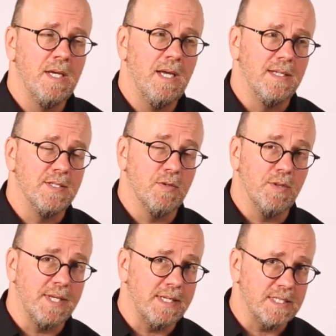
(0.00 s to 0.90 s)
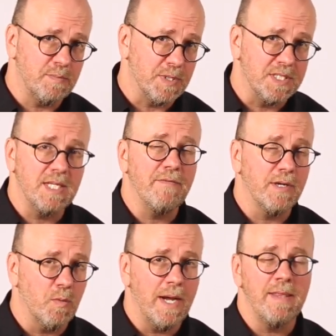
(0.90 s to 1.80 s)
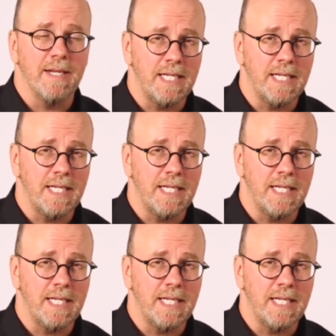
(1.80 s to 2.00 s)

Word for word: And so the specific way that